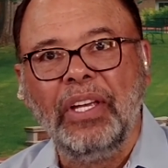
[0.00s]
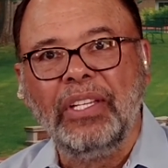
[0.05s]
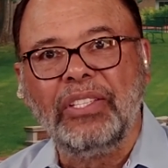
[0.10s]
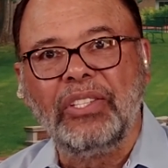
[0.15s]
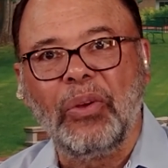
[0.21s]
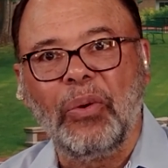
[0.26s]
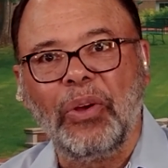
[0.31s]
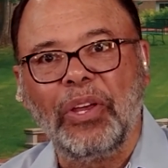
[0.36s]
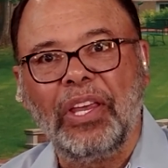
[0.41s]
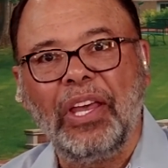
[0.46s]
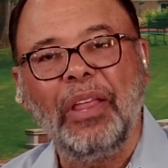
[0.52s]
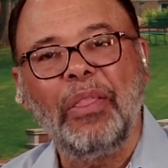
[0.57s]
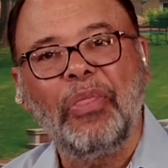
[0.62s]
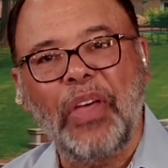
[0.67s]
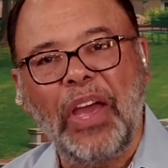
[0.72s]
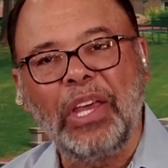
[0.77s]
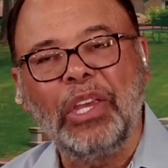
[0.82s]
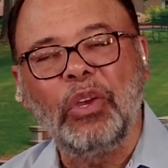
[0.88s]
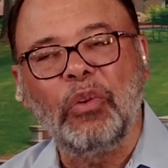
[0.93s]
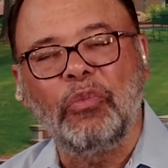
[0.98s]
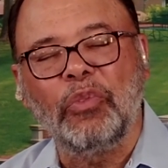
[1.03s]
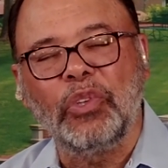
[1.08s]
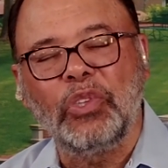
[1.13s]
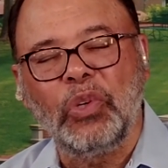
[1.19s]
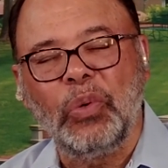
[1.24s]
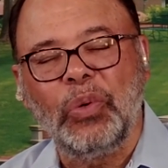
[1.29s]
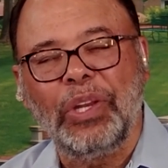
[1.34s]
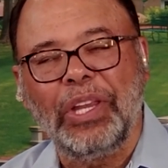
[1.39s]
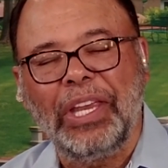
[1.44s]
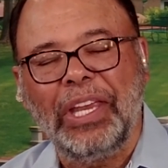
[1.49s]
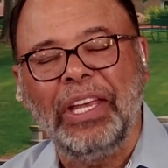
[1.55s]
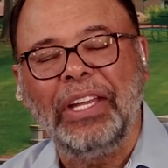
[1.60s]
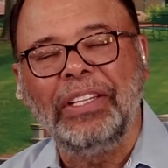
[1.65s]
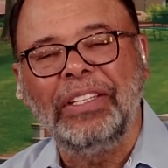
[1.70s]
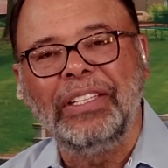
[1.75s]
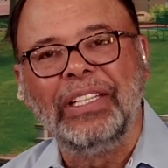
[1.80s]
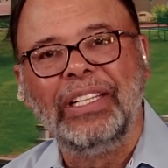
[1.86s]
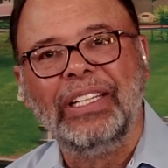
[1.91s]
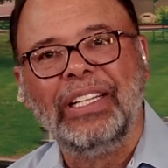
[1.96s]
So again, thank you for tuning
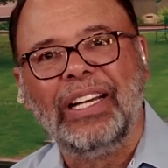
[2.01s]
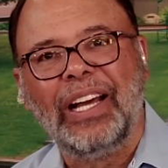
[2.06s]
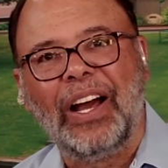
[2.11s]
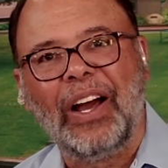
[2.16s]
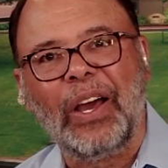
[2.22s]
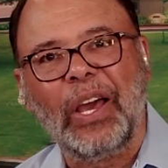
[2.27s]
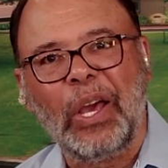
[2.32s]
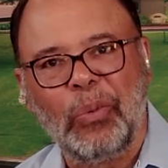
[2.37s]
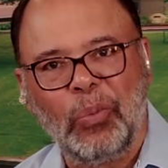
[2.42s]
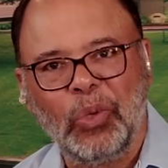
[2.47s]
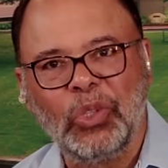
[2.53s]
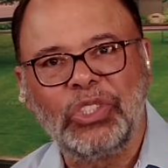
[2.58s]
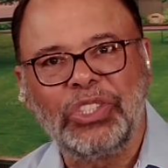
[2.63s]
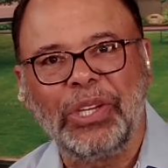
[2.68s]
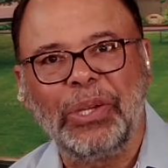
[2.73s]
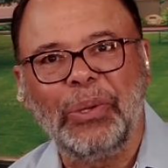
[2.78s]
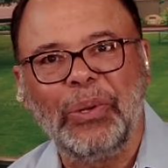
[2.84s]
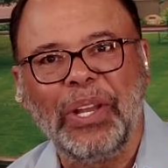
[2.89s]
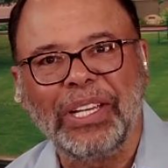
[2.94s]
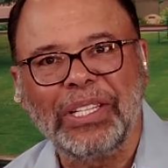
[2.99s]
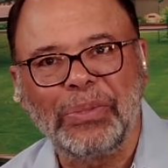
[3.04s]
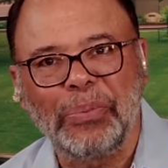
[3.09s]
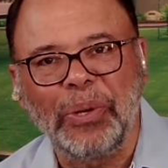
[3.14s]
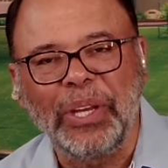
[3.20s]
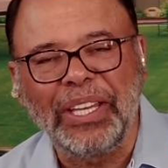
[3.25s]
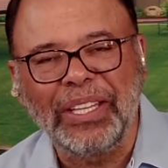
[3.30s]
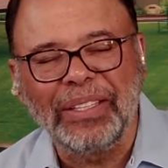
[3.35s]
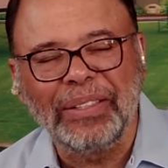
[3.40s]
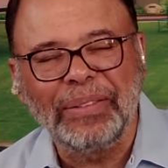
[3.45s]
in, and we'll see you next week.